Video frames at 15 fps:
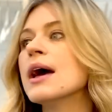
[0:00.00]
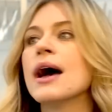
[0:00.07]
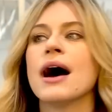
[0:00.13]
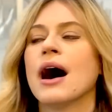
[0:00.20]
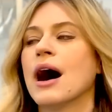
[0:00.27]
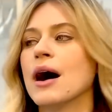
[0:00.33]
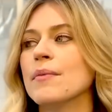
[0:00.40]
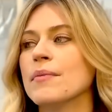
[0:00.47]

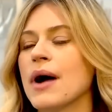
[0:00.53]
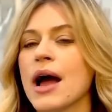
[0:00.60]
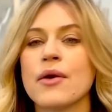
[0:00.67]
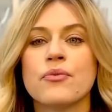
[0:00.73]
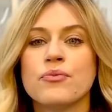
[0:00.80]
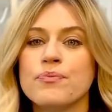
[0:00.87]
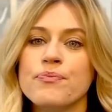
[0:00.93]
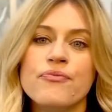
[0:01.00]
I
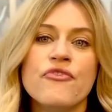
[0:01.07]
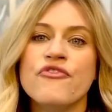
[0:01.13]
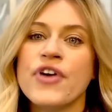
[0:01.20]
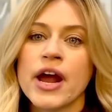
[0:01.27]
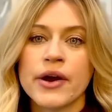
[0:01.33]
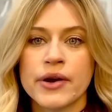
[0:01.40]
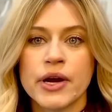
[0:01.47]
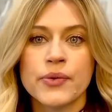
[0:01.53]

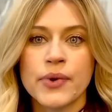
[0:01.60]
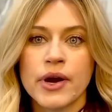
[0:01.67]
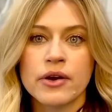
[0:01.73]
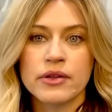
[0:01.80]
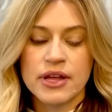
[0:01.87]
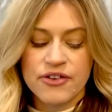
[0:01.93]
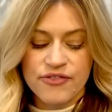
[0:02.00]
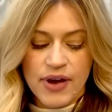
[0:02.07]
very
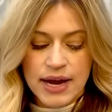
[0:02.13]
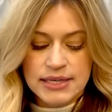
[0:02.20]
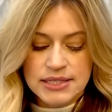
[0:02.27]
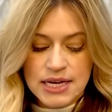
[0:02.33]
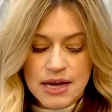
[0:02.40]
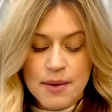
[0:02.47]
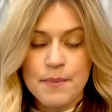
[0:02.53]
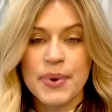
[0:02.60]
rarely find
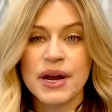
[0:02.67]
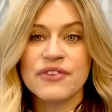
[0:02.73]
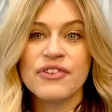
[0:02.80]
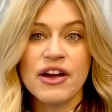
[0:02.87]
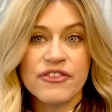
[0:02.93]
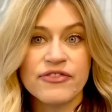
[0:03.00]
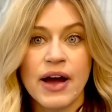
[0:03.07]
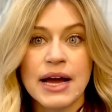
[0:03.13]
it, but if
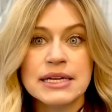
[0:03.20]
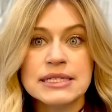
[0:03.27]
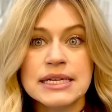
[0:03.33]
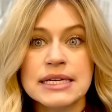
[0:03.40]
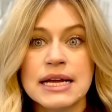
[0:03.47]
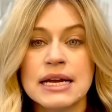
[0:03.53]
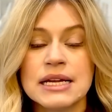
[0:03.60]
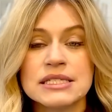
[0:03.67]
I find
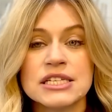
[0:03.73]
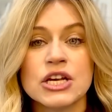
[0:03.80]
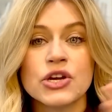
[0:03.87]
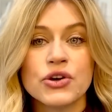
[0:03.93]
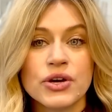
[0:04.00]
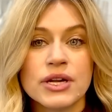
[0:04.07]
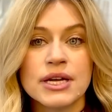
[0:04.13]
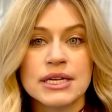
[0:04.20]
it and it's in
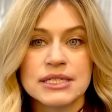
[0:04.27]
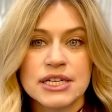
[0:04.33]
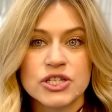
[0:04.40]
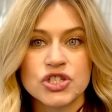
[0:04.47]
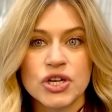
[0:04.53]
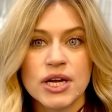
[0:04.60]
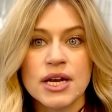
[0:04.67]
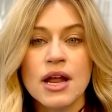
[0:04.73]
good
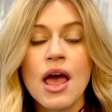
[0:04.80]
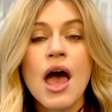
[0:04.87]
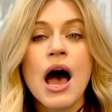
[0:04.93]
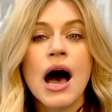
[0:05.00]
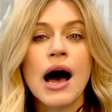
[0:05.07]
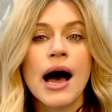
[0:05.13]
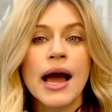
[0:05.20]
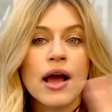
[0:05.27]
condition,
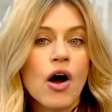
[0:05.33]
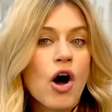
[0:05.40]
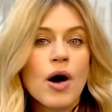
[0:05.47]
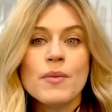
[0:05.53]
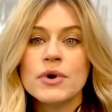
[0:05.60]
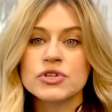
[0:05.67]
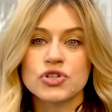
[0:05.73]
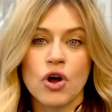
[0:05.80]
I
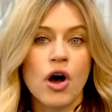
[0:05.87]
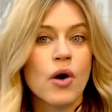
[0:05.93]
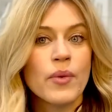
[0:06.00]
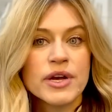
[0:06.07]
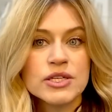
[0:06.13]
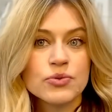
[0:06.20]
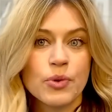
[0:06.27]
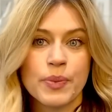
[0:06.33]
almost
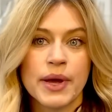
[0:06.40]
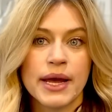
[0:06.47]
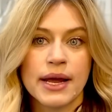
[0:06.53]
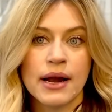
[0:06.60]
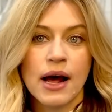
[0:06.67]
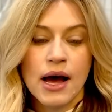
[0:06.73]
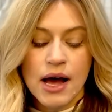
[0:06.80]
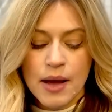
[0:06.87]
always will pick it
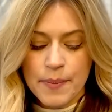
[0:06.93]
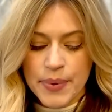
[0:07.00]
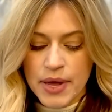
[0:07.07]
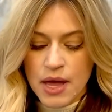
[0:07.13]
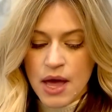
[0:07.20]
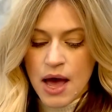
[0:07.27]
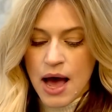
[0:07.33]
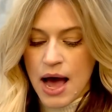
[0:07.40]
up.
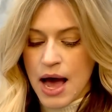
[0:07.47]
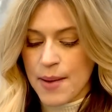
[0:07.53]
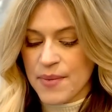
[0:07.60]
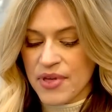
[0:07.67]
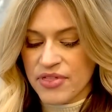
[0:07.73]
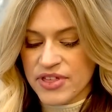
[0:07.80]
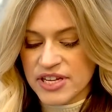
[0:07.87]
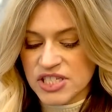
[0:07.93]

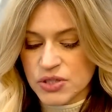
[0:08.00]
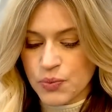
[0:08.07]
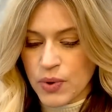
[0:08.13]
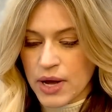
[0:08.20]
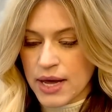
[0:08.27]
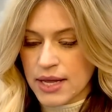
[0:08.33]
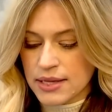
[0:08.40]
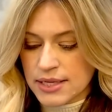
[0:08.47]
This
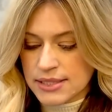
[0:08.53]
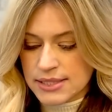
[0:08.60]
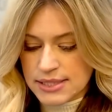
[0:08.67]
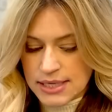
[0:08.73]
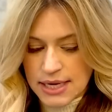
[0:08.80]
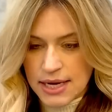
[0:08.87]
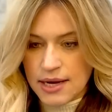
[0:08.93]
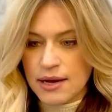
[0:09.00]
one, let's
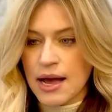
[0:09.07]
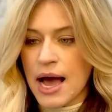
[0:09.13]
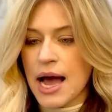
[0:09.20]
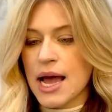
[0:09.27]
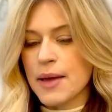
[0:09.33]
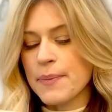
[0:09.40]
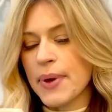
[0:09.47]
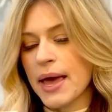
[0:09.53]
see.
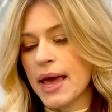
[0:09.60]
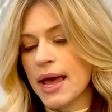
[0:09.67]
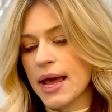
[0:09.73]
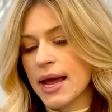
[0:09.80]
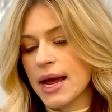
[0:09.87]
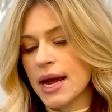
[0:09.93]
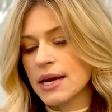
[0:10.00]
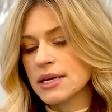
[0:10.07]
I
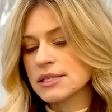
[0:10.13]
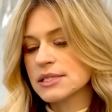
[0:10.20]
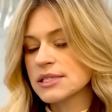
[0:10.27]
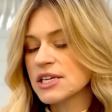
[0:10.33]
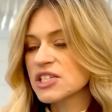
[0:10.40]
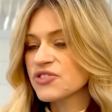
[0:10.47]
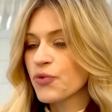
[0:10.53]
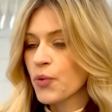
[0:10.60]
paid
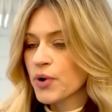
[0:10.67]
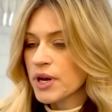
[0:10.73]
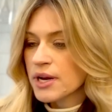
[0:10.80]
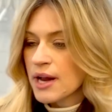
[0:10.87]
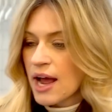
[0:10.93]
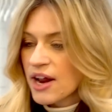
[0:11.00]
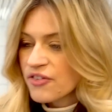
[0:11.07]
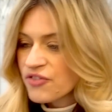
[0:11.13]

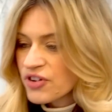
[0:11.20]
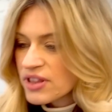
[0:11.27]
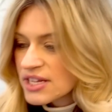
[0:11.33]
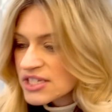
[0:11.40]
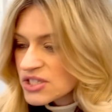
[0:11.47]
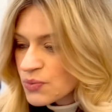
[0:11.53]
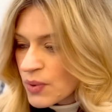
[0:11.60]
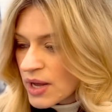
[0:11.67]
$649 for
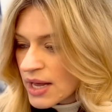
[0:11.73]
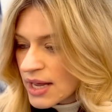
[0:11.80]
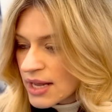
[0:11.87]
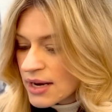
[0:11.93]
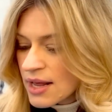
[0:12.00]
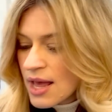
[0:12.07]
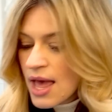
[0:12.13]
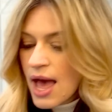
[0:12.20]
this one.